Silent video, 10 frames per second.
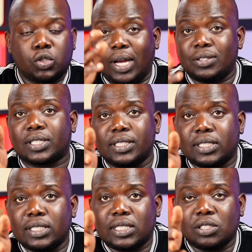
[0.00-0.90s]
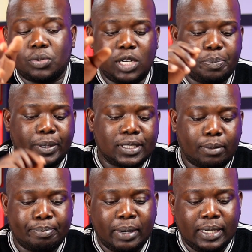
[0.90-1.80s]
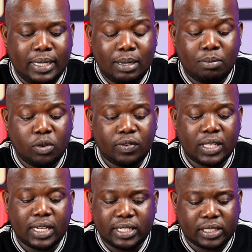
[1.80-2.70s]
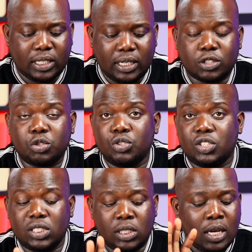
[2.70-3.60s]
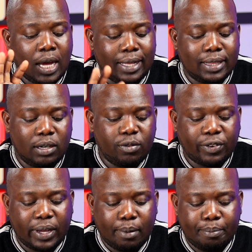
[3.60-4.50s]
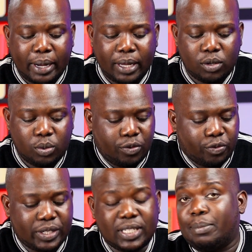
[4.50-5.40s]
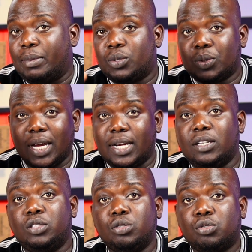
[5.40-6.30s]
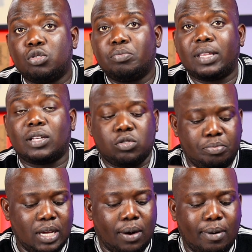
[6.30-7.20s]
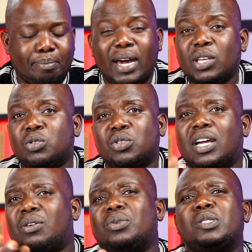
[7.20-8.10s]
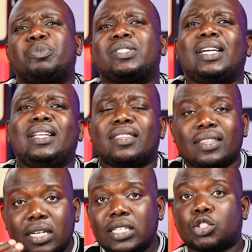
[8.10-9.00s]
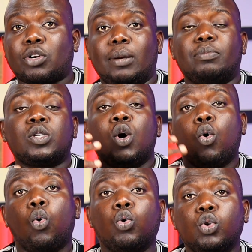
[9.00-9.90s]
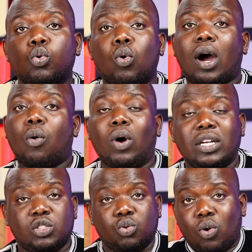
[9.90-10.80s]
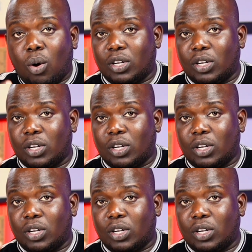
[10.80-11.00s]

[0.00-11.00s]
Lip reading: so as you can see, it has already picked up my name over there, text select UG, and then via bio, we've written I'm a Ugandan YouTuber. That will be our bio. You can always put anything that describes who you are, what you